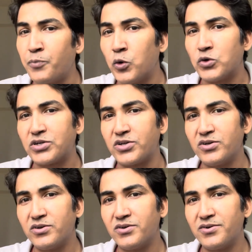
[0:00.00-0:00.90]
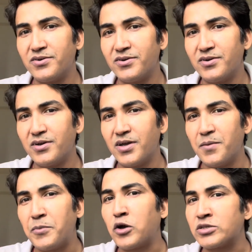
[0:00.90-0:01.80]
port,
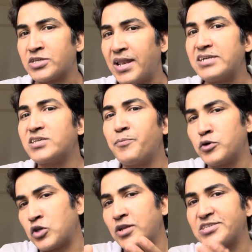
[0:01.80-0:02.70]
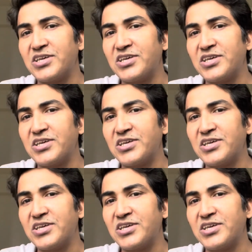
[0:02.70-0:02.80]
because let's suppose on a